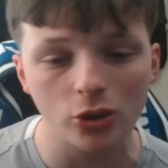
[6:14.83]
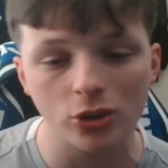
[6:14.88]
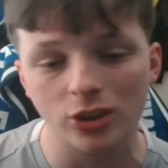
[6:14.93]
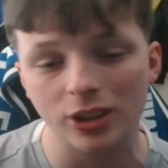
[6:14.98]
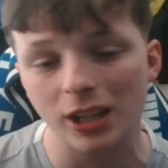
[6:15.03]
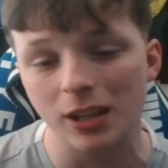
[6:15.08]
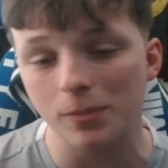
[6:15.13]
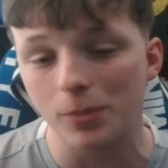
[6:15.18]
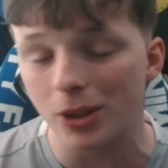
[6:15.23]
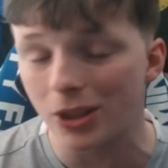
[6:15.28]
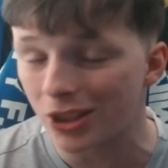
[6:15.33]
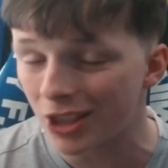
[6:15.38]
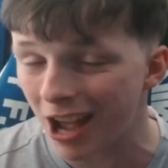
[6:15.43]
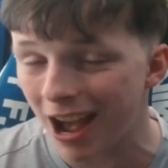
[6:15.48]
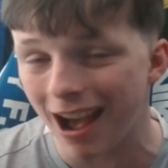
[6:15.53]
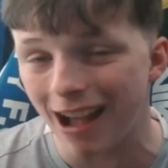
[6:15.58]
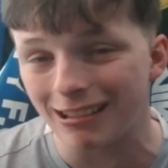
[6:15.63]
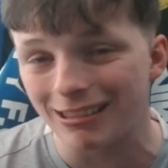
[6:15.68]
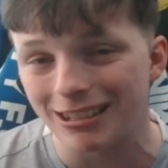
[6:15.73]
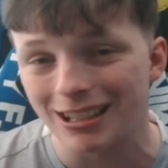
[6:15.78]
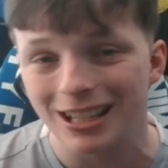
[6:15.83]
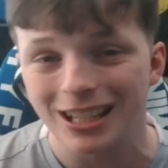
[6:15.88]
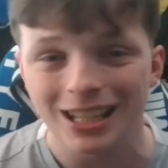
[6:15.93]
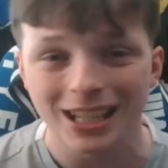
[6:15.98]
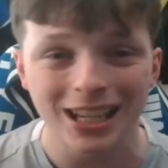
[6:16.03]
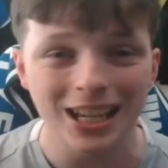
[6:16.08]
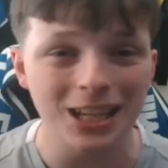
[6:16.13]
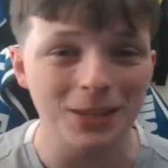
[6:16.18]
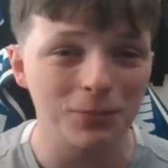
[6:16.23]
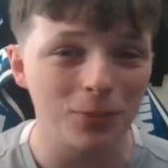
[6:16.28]
But that is
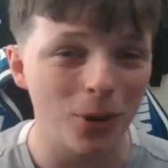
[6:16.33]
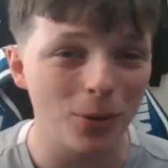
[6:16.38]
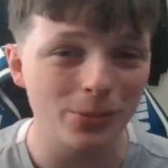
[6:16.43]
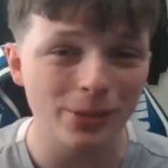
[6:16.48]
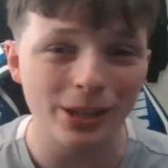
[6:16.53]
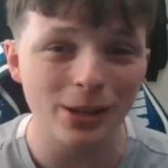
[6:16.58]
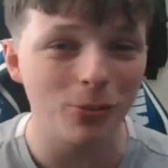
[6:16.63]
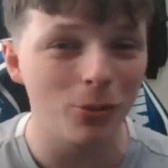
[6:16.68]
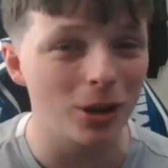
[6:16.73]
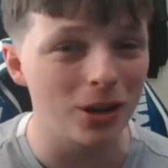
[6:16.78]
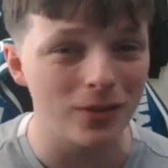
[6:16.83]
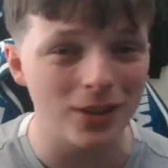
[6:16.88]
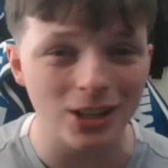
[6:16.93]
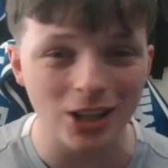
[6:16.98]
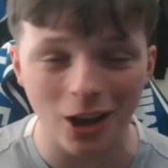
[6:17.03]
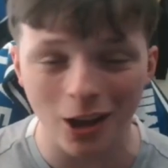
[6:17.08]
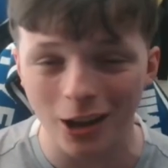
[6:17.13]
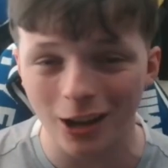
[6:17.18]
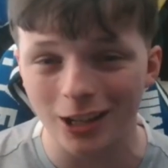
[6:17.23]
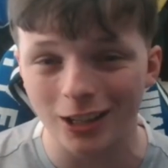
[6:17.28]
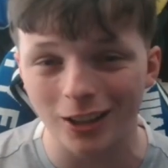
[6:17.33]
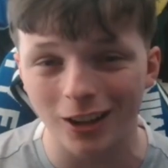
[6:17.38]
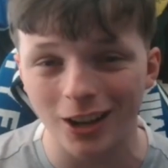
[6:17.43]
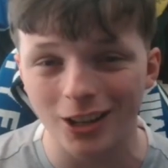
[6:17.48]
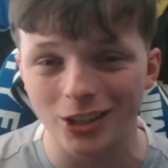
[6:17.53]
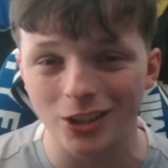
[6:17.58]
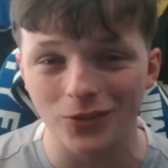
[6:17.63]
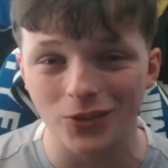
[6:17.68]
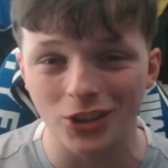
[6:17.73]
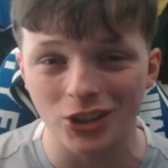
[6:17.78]
probably one of his highlights of the
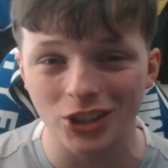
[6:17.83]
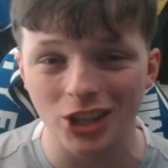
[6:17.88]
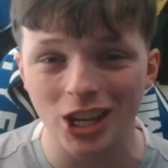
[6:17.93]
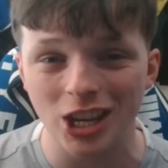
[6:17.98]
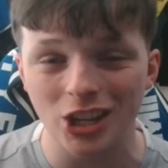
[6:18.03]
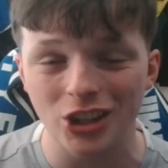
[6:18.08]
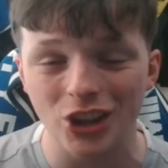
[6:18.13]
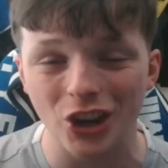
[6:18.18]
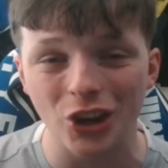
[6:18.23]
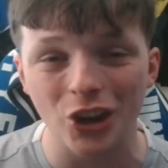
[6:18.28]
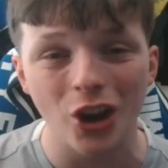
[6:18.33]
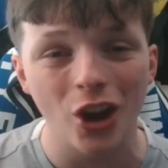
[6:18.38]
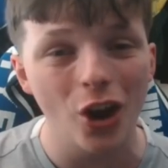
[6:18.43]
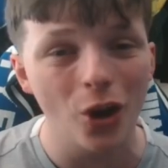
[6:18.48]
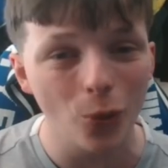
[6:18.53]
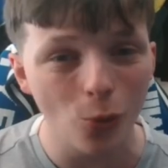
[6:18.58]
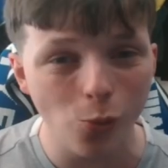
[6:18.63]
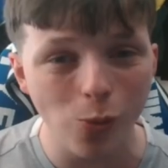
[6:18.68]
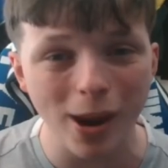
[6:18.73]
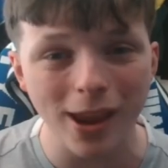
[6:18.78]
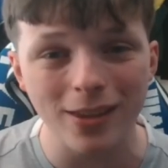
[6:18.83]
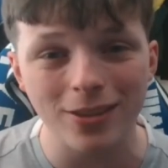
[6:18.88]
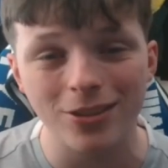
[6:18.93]
season with